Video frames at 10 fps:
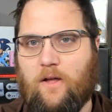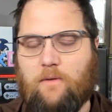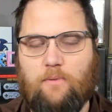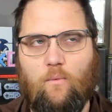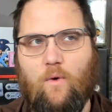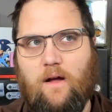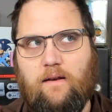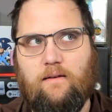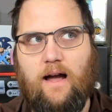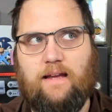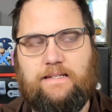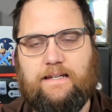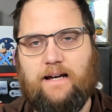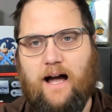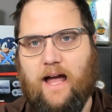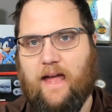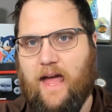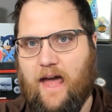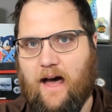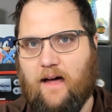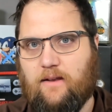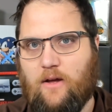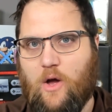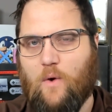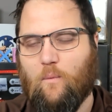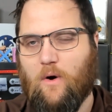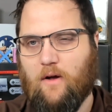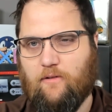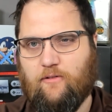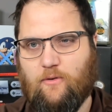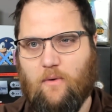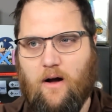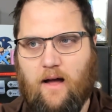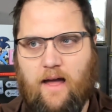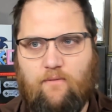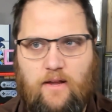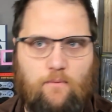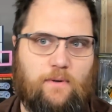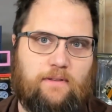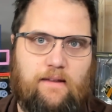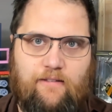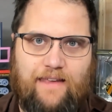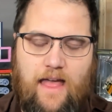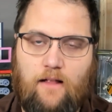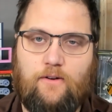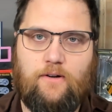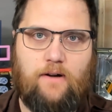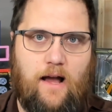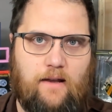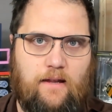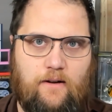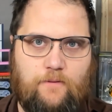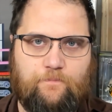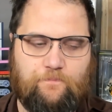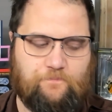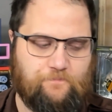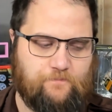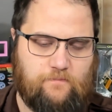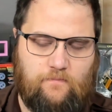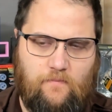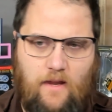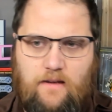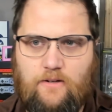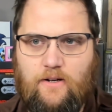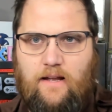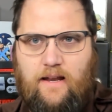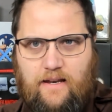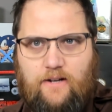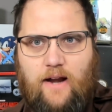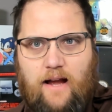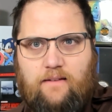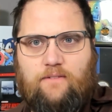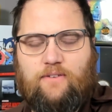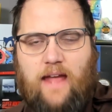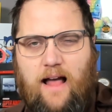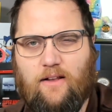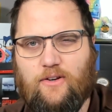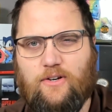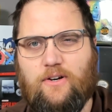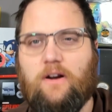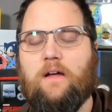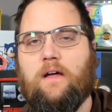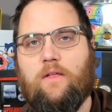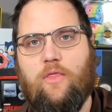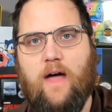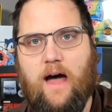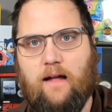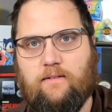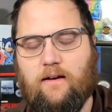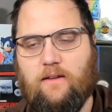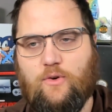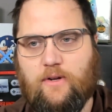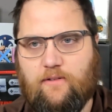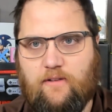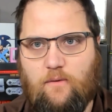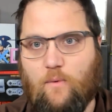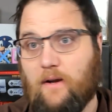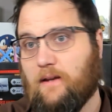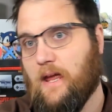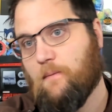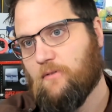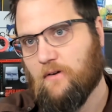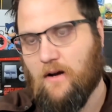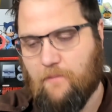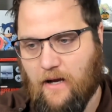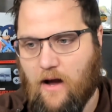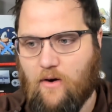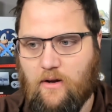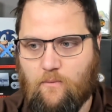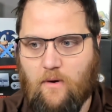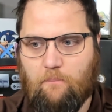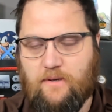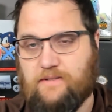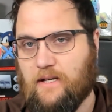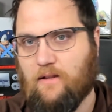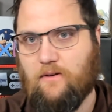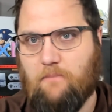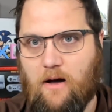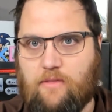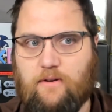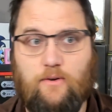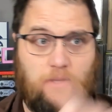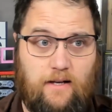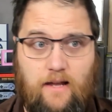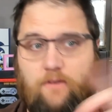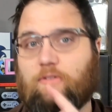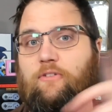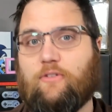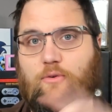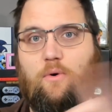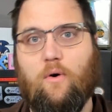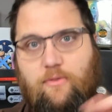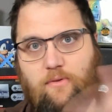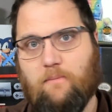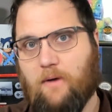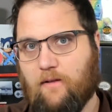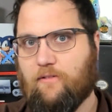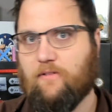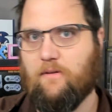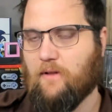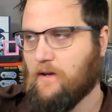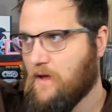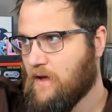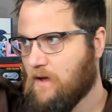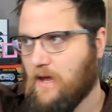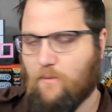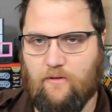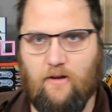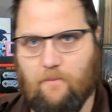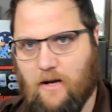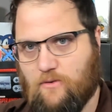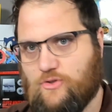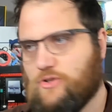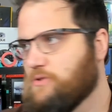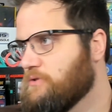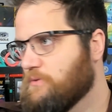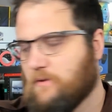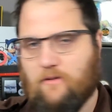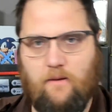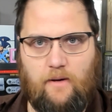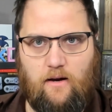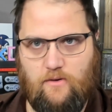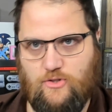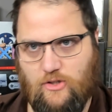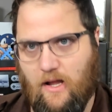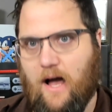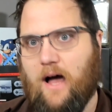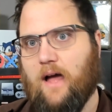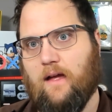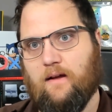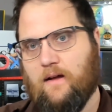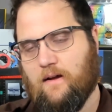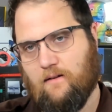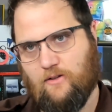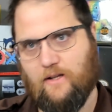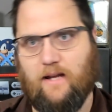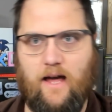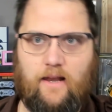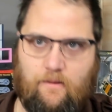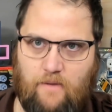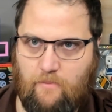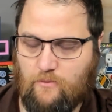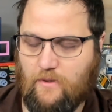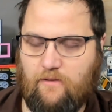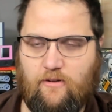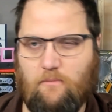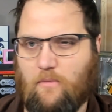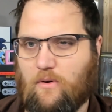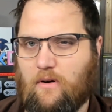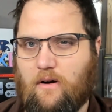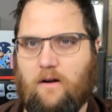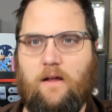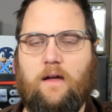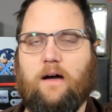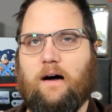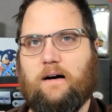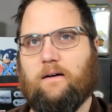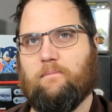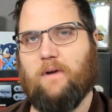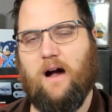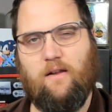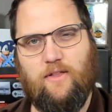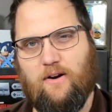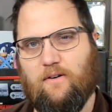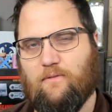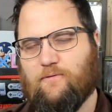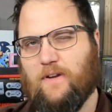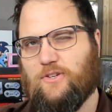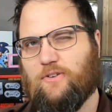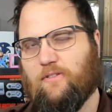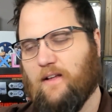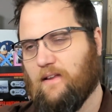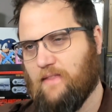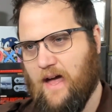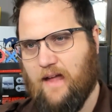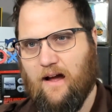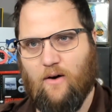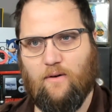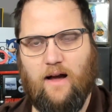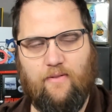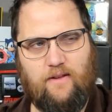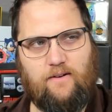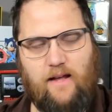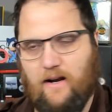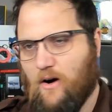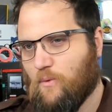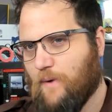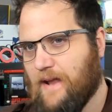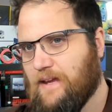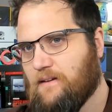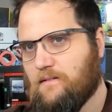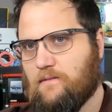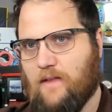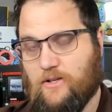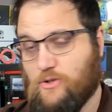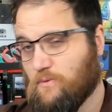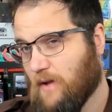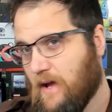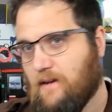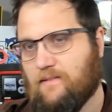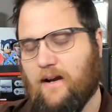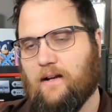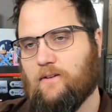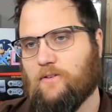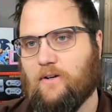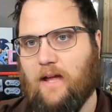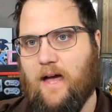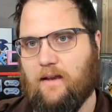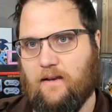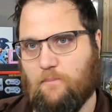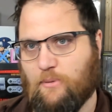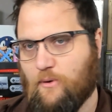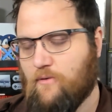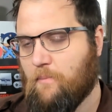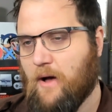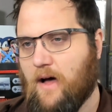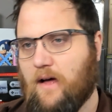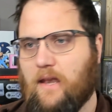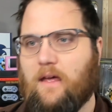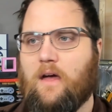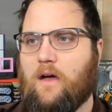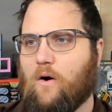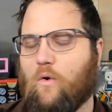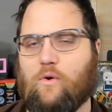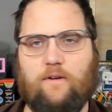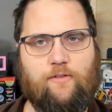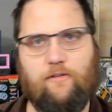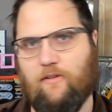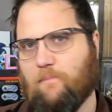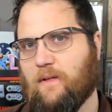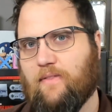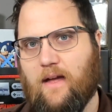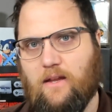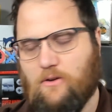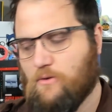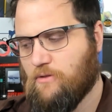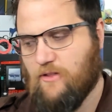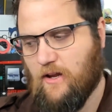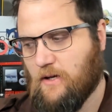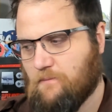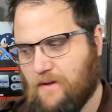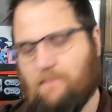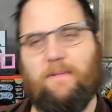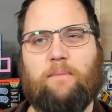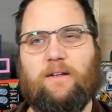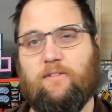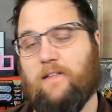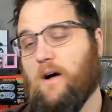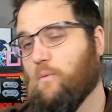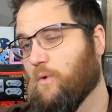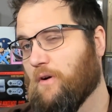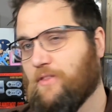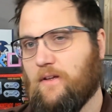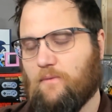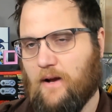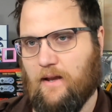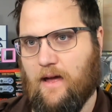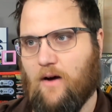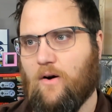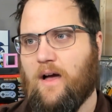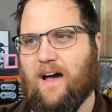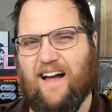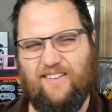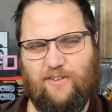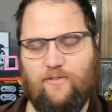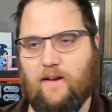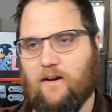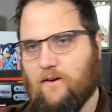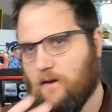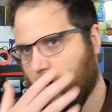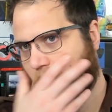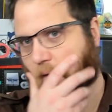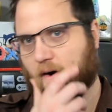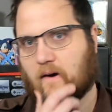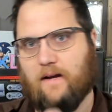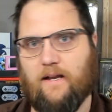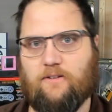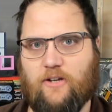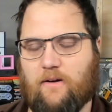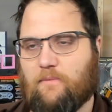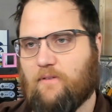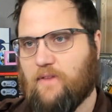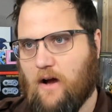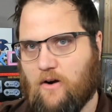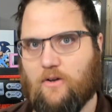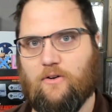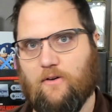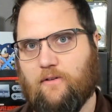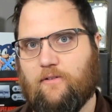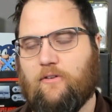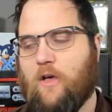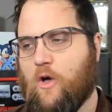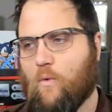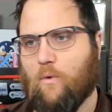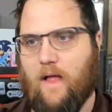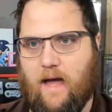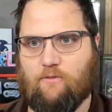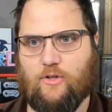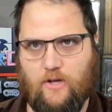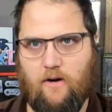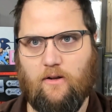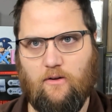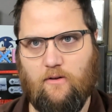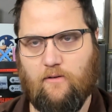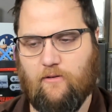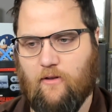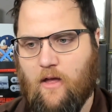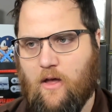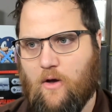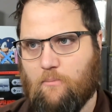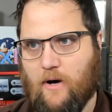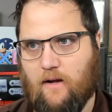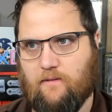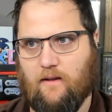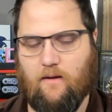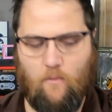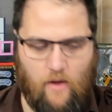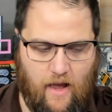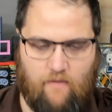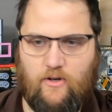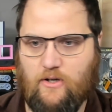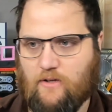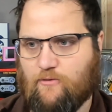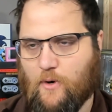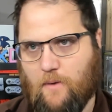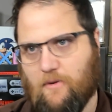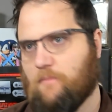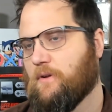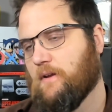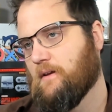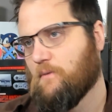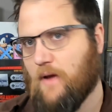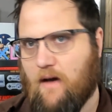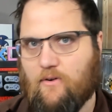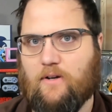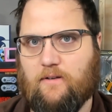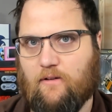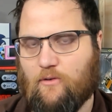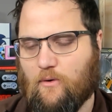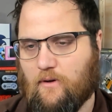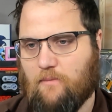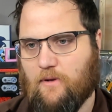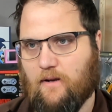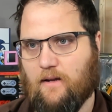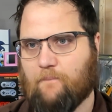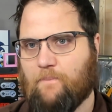But one idea I had was to have a release calendar on here. An interactive calendar that you can see what games are coming out in what particular month, and you can kind of just scroll through the months, see like, hey, what's coming out in June, what's coming out in July, click on it, maybe read some more. Are there features like that out on the internet already that you like that I can look at and improve upon? Or is this something that you think maybe it's not worth it right now? I just figured in terms of the articles, we'll have good articles, but we'll have a good forum community and we have a good Discord community.